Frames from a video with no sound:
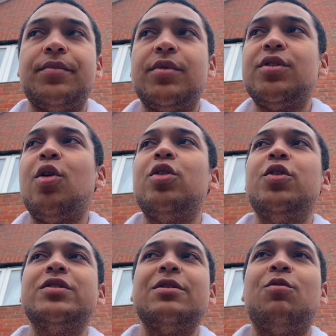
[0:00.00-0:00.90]
not
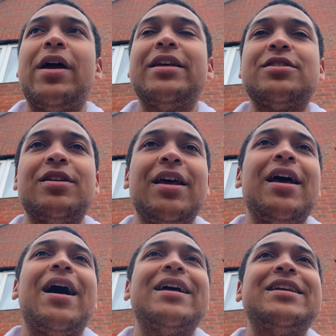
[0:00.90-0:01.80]
losing weight.
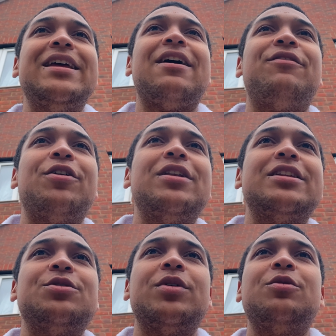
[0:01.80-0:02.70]
I take that very
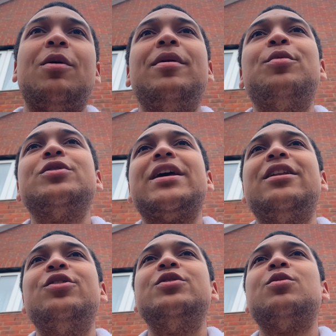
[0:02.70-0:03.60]
literally when people say
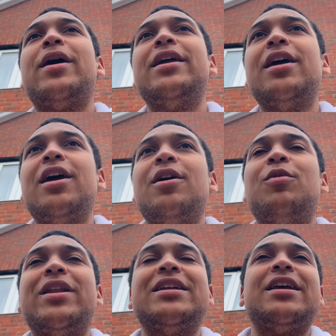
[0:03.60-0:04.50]
lose weight.
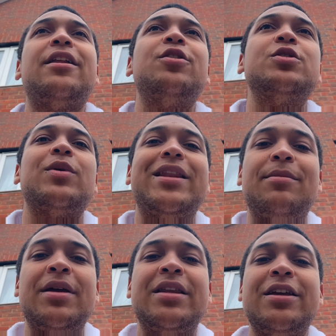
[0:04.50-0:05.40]
When they say lose weight, they
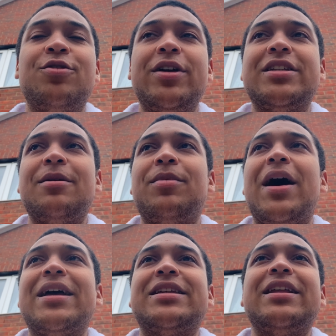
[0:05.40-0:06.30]
mean decrease it, but
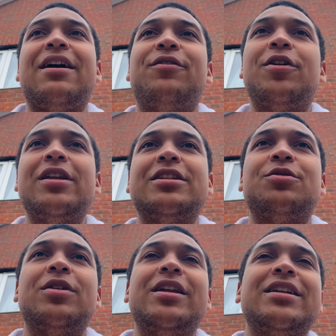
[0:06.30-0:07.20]
I take that very
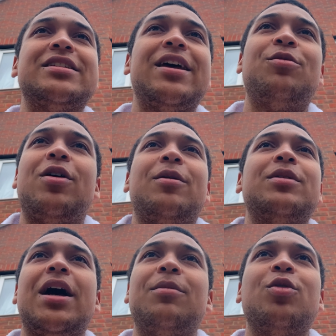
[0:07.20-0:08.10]
literally and say, well,
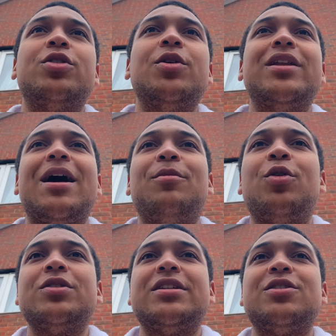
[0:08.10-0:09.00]
I'm not doing that
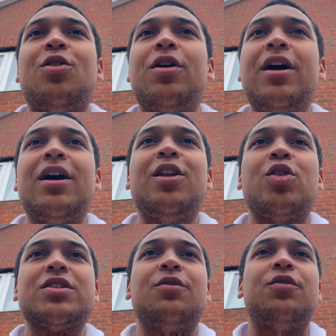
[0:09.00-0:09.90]
because it's not
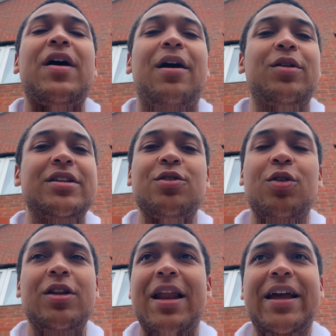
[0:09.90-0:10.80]
lost and found. It's not
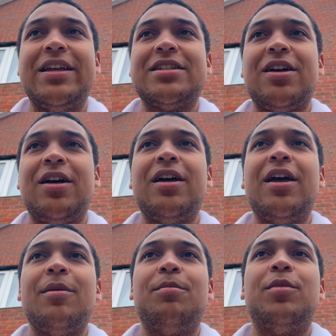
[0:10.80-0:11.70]
like it's a
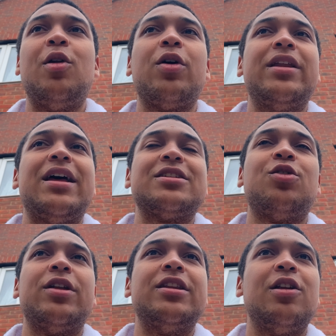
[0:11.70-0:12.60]
belonging that's
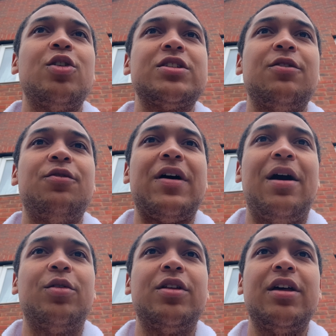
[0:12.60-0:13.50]
gone in the lost and
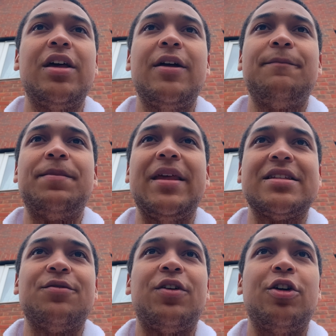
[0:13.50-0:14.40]
found. It's
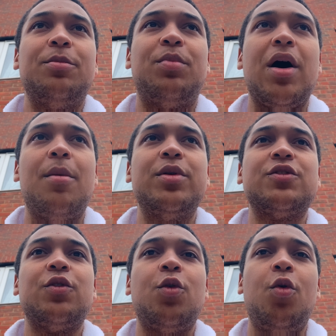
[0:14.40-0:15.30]
a very
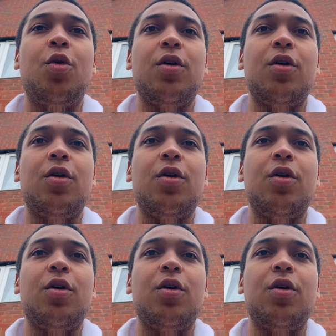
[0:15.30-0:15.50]
purposeful